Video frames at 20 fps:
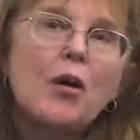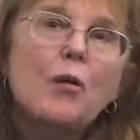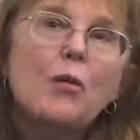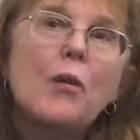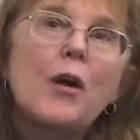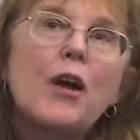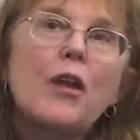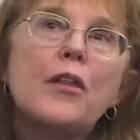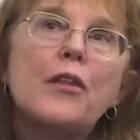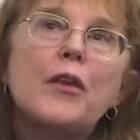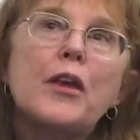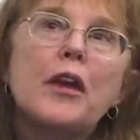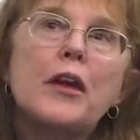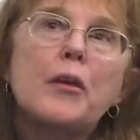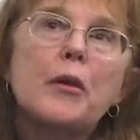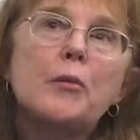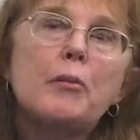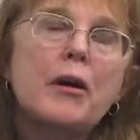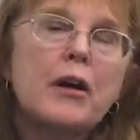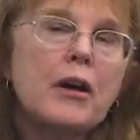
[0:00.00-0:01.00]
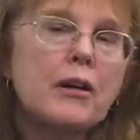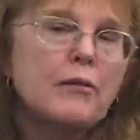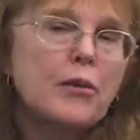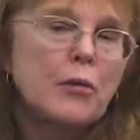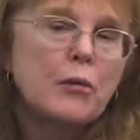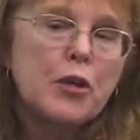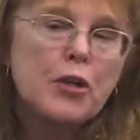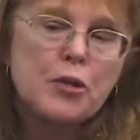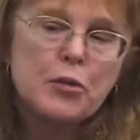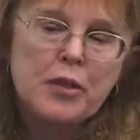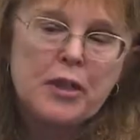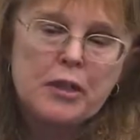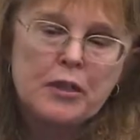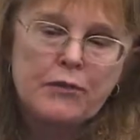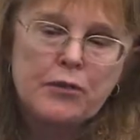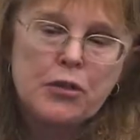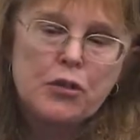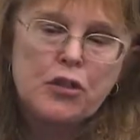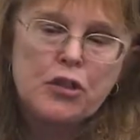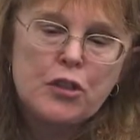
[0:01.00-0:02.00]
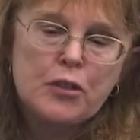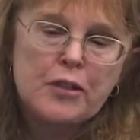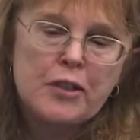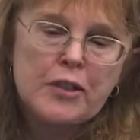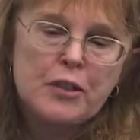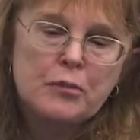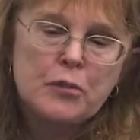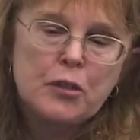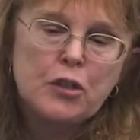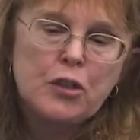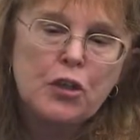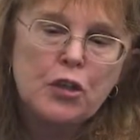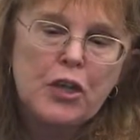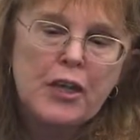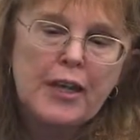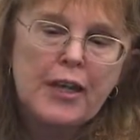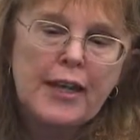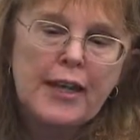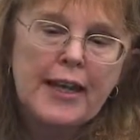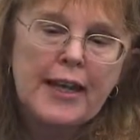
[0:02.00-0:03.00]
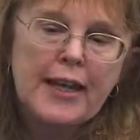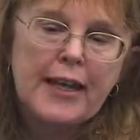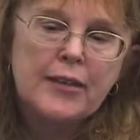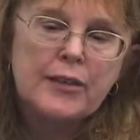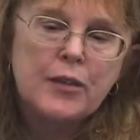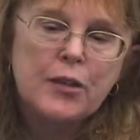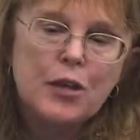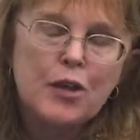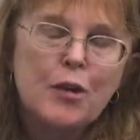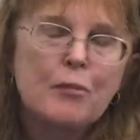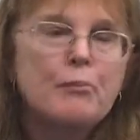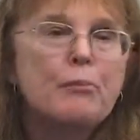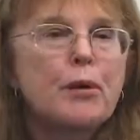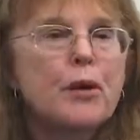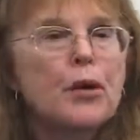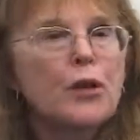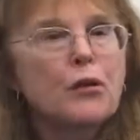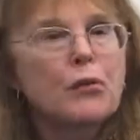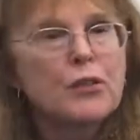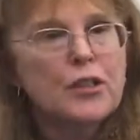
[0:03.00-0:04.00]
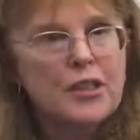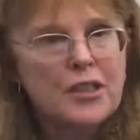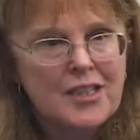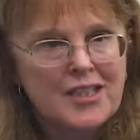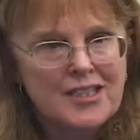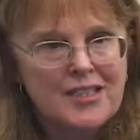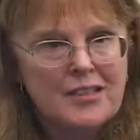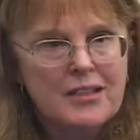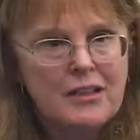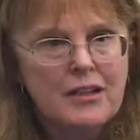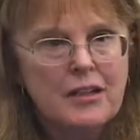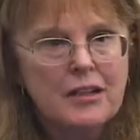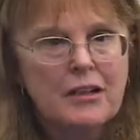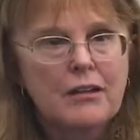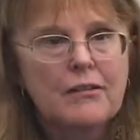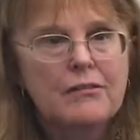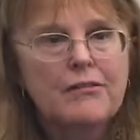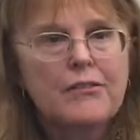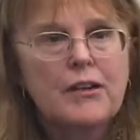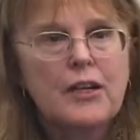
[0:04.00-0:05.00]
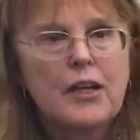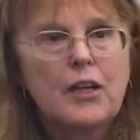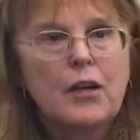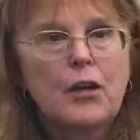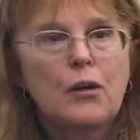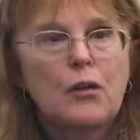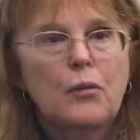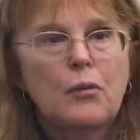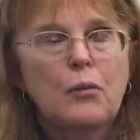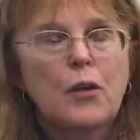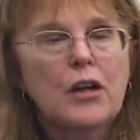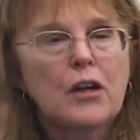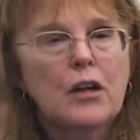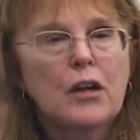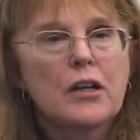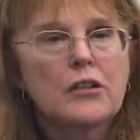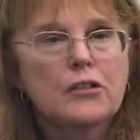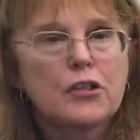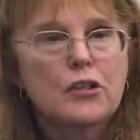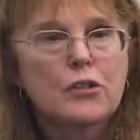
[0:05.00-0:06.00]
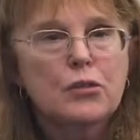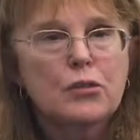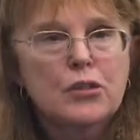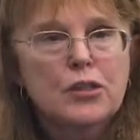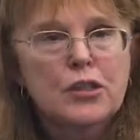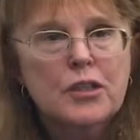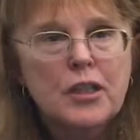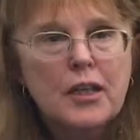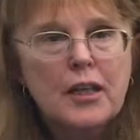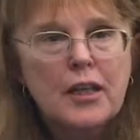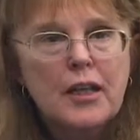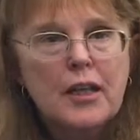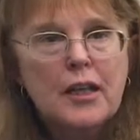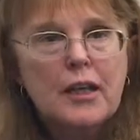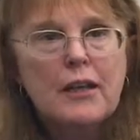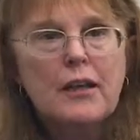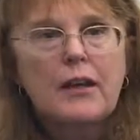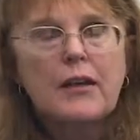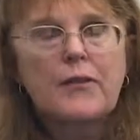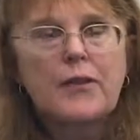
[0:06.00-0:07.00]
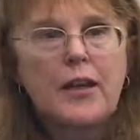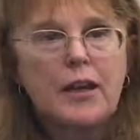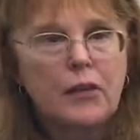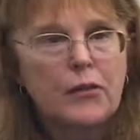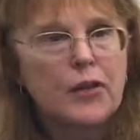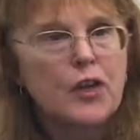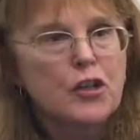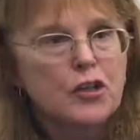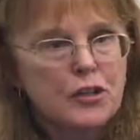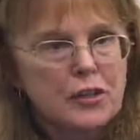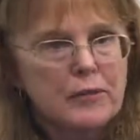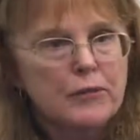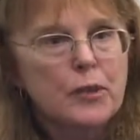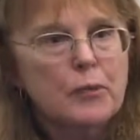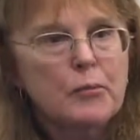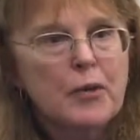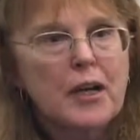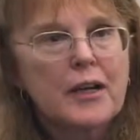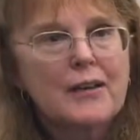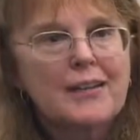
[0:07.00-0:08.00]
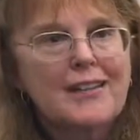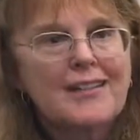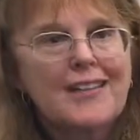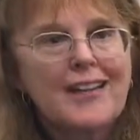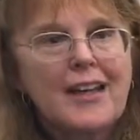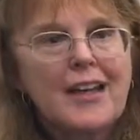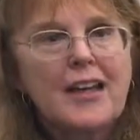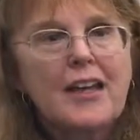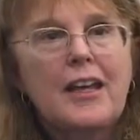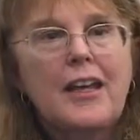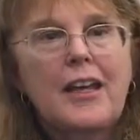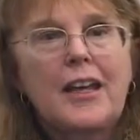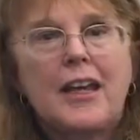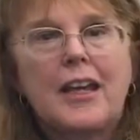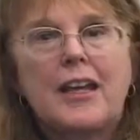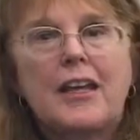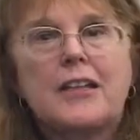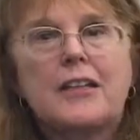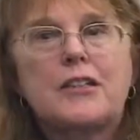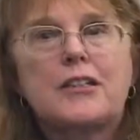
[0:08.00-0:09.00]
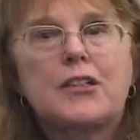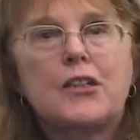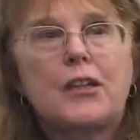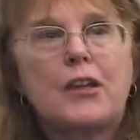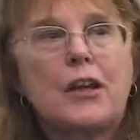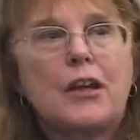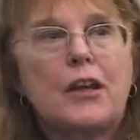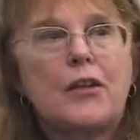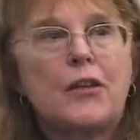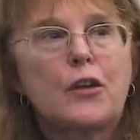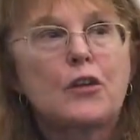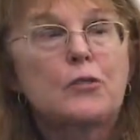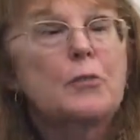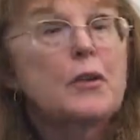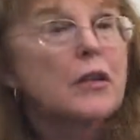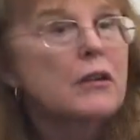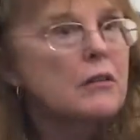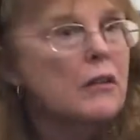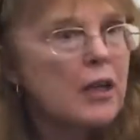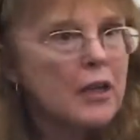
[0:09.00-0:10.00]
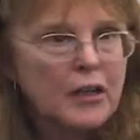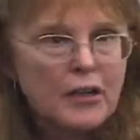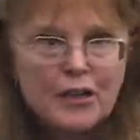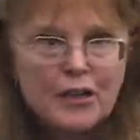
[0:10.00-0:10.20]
Well, the other part of what we're doing in the future is we're looking at the components of what constitutes the healthcare delivery model. And there's been a lot of